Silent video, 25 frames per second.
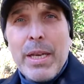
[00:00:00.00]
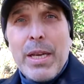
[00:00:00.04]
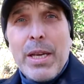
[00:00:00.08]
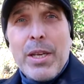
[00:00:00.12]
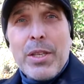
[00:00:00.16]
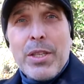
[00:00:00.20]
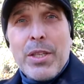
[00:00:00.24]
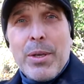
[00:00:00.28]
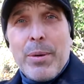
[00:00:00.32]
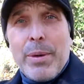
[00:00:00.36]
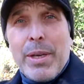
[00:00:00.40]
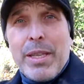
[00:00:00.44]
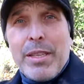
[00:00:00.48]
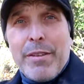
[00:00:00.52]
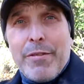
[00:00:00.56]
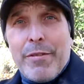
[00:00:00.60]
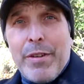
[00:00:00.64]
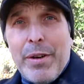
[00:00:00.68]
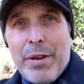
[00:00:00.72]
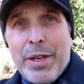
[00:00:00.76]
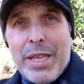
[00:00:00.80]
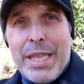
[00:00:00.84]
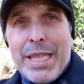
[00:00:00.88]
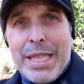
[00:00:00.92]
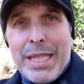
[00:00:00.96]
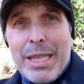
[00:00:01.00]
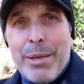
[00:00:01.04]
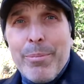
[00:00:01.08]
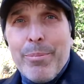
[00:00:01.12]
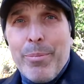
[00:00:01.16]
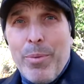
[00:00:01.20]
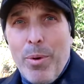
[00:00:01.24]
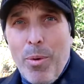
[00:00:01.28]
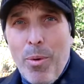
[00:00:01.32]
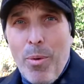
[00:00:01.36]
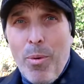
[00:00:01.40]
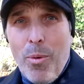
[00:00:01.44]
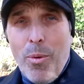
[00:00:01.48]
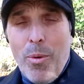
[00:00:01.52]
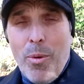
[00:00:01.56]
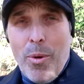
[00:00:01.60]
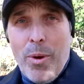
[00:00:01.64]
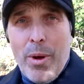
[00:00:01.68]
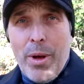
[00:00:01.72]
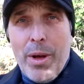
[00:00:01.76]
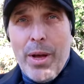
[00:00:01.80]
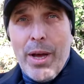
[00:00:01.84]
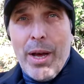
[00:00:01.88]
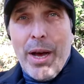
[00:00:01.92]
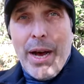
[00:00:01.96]
So it's a very simple
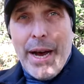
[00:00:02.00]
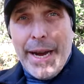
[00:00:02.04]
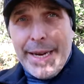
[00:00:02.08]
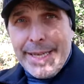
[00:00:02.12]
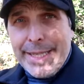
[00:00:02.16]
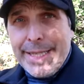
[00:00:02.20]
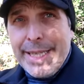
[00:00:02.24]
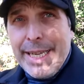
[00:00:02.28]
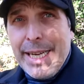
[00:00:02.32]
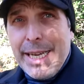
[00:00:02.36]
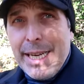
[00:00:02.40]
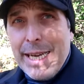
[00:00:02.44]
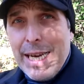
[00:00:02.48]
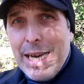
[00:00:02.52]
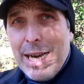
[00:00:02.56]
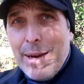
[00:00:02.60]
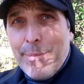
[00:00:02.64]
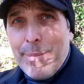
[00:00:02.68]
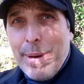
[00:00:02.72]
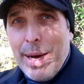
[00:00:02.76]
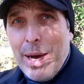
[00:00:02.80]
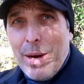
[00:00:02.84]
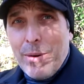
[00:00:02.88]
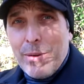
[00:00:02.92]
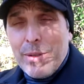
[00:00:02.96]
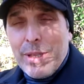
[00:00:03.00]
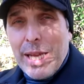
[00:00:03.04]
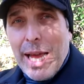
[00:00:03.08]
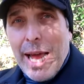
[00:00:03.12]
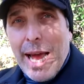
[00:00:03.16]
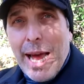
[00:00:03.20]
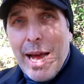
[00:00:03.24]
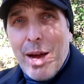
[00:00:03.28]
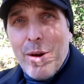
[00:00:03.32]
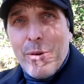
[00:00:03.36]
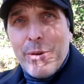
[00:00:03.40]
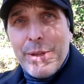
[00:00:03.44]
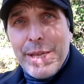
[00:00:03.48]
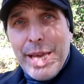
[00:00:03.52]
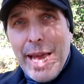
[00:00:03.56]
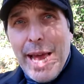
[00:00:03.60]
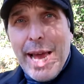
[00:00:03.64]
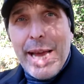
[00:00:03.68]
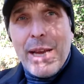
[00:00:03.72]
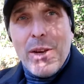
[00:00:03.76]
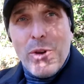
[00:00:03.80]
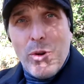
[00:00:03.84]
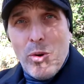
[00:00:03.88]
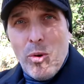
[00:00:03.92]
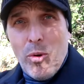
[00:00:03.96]
idea about how the
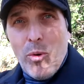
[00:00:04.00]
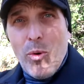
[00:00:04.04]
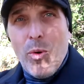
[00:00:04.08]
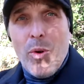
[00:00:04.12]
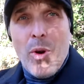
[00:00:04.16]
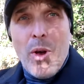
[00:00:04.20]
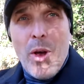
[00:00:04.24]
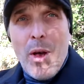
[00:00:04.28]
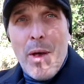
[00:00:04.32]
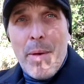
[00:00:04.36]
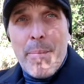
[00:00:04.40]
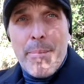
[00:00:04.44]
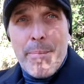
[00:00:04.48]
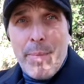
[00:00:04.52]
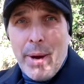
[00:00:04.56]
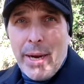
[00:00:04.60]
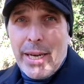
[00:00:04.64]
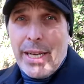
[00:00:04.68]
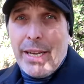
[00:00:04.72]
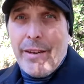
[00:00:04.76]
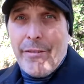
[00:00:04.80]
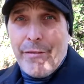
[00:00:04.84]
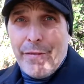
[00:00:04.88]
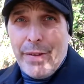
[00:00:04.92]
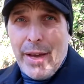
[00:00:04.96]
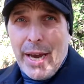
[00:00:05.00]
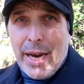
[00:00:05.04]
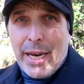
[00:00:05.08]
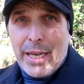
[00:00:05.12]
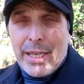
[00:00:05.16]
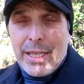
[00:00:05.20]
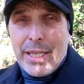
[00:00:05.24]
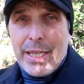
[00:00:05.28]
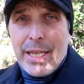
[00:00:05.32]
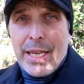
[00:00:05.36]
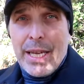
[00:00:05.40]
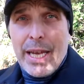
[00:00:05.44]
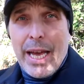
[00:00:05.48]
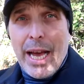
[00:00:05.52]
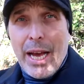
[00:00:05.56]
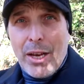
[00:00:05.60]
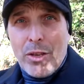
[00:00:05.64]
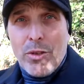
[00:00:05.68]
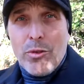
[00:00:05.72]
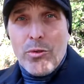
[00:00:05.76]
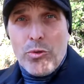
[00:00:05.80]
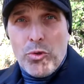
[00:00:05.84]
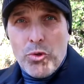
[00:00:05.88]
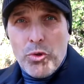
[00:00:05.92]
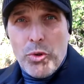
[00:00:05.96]
angle might affect how
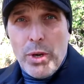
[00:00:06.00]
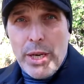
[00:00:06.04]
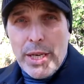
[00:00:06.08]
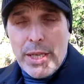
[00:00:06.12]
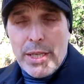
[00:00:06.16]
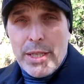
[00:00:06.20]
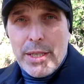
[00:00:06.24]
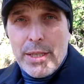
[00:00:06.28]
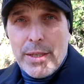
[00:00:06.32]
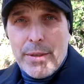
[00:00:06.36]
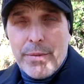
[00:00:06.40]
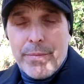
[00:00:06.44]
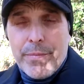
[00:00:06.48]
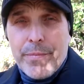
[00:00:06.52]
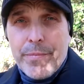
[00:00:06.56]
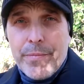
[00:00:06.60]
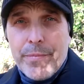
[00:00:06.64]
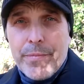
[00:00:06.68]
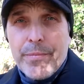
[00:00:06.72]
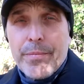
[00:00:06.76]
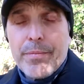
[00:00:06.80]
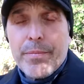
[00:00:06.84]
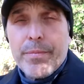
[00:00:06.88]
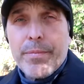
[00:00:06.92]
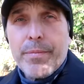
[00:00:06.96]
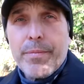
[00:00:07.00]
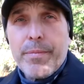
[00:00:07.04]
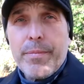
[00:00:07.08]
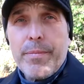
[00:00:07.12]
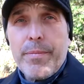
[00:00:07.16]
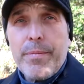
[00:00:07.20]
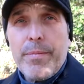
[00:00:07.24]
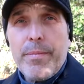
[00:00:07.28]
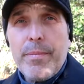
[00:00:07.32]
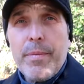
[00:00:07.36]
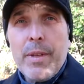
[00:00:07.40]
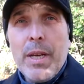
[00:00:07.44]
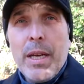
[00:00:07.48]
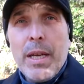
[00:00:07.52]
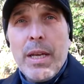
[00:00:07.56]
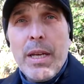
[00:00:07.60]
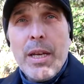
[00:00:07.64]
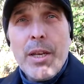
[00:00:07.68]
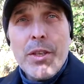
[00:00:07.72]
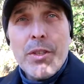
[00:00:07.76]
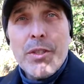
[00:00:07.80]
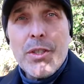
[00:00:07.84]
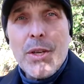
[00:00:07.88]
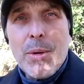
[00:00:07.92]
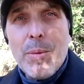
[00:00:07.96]
you treat.
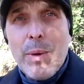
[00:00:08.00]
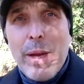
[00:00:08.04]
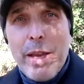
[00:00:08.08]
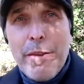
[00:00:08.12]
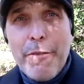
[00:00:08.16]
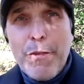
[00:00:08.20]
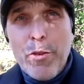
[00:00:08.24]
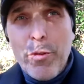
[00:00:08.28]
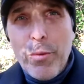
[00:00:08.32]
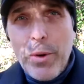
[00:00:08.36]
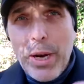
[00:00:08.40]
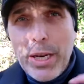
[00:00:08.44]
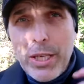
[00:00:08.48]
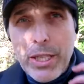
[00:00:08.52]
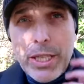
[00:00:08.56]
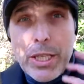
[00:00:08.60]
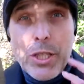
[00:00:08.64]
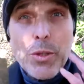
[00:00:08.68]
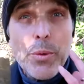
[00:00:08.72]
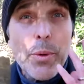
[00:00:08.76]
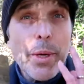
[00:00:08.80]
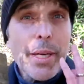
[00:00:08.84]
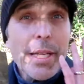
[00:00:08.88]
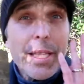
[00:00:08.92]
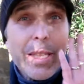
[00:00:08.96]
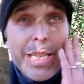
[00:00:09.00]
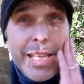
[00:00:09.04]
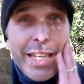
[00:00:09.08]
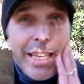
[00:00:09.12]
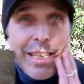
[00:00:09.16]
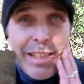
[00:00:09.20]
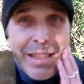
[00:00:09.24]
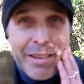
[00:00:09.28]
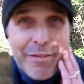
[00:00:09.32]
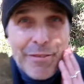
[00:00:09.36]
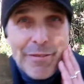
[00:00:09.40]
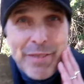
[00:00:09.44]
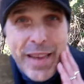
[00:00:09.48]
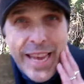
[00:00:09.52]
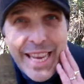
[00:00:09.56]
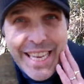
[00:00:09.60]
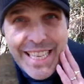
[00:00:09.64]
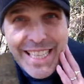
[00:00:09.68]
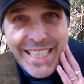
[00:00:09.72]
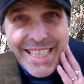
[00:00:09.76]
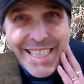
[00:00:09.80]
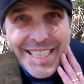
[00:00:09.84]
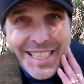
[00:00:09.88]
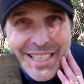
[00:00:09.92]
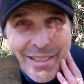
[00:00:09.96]
So if you're actually doing the
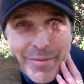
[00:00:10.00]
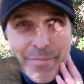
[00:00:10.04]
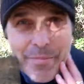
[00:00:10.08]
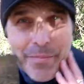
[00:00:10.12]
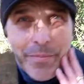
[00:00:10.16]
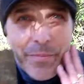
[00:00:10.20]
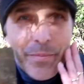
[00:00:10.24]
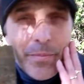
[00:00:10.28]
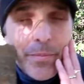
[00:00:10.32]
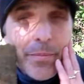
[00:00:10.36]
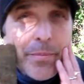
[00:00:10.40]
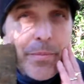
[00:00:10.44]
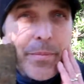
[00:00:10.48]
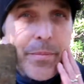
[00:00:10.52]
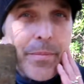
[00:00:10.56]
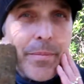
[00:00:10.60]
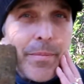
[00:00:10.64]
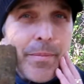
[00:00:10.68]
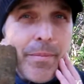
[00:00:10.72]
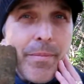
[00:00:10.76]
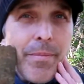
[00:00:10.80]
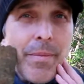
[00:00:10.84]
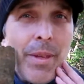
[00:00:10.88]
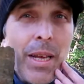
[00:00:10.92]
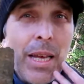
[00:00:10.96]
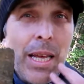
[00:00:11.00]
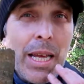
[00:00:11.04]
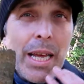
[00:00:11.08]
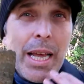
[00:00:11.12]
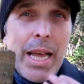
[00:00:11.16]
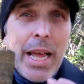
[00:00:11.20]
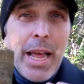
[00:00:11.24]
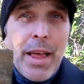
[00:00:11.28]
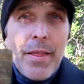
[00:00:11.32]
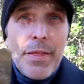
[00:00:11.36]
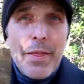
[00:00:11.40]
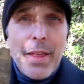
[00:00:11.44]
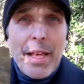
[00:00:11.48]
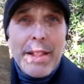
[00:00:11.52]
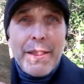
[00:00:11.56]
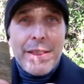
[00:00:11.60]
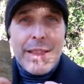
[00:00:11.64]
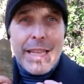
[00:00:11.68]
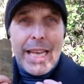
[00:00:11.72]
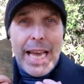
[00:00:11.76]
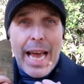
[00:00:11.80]
face, then the